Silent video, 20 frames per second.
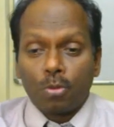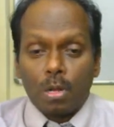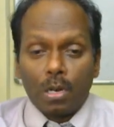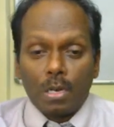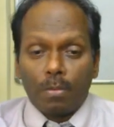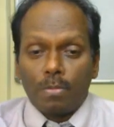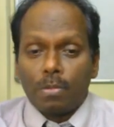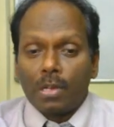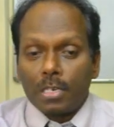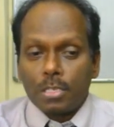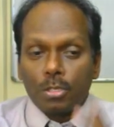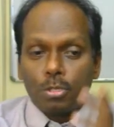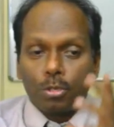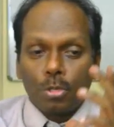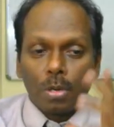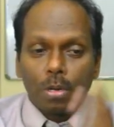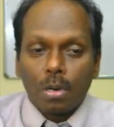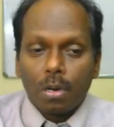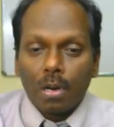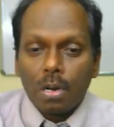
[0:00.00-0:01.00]
volume, that is
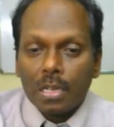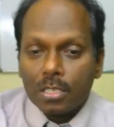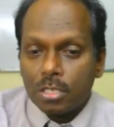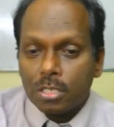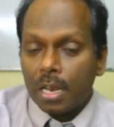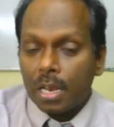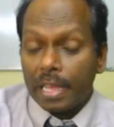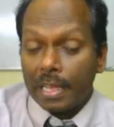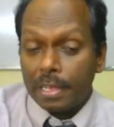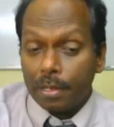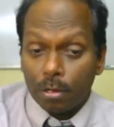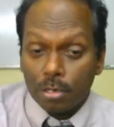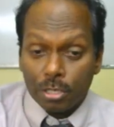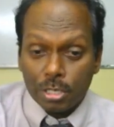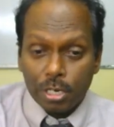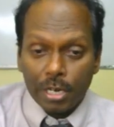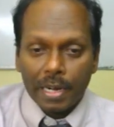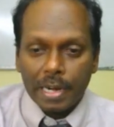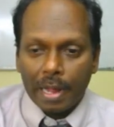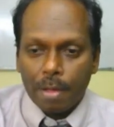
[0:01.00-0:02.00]
your like your
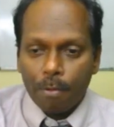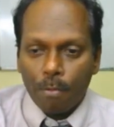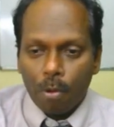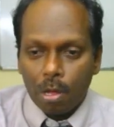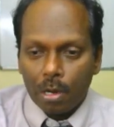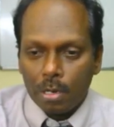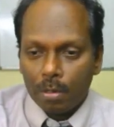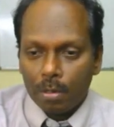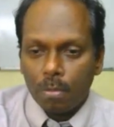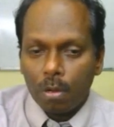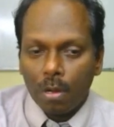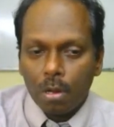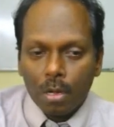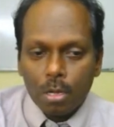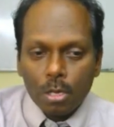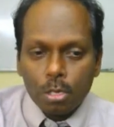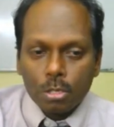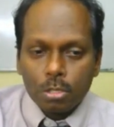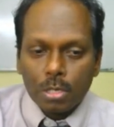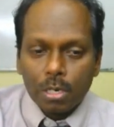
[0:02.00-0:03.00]
C drive volume.
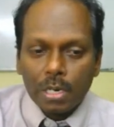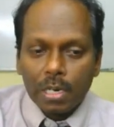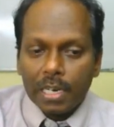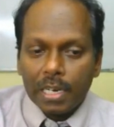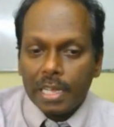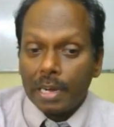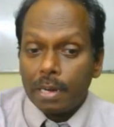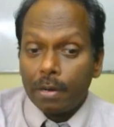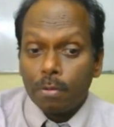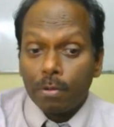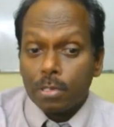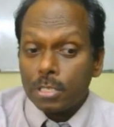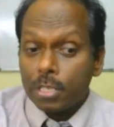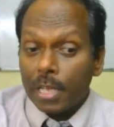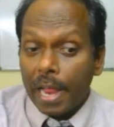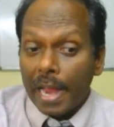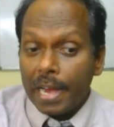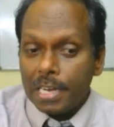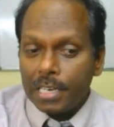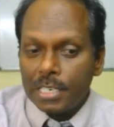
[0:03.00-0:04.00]
So earlier it was
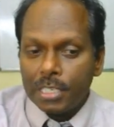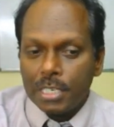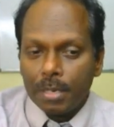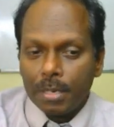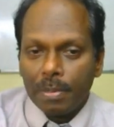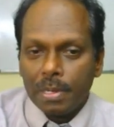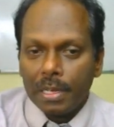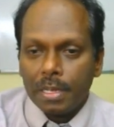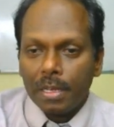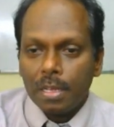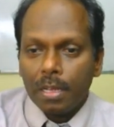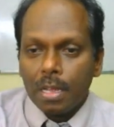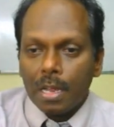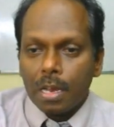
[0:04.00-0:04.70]
8 GB.